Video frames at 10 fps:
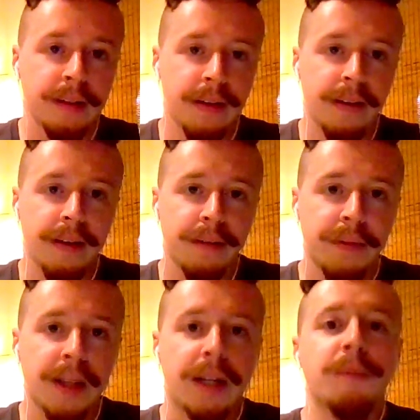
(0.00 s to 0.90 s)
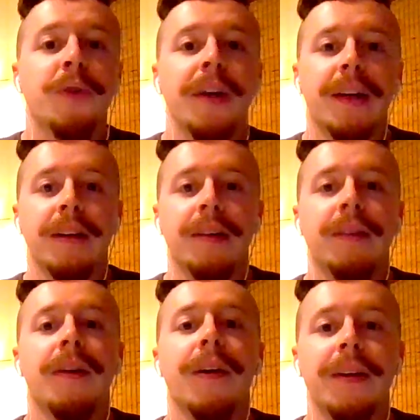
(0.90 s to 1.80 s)
I feel like I'm dragging
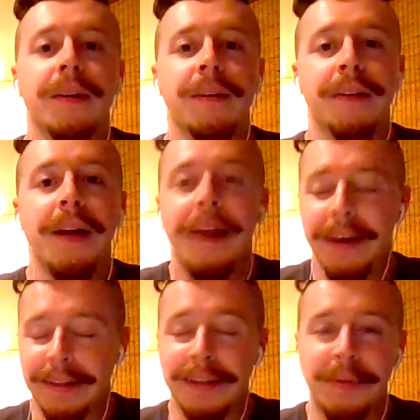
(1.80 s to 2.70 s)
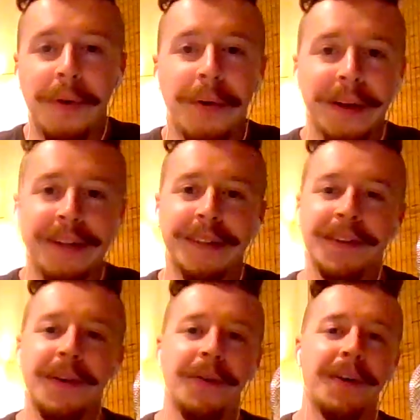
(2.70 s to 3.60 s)
on here at this point.
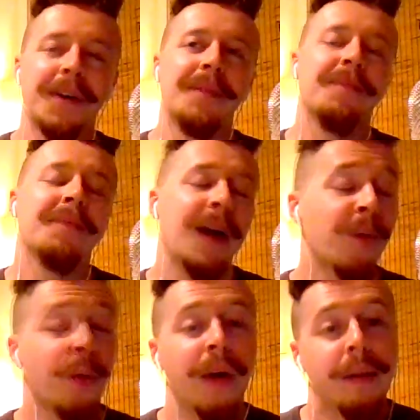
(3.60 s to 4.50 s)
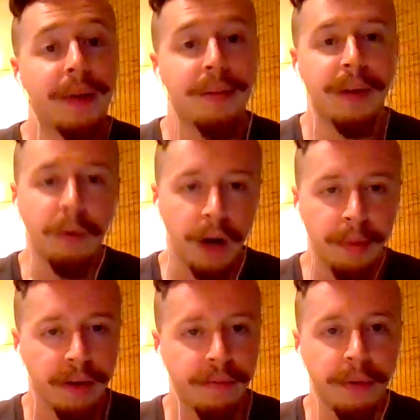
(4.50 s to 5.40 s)
So I will wrap it up. I'll wrap
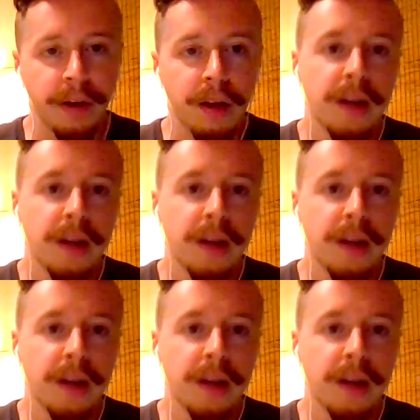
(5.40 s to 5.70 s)
it up for you.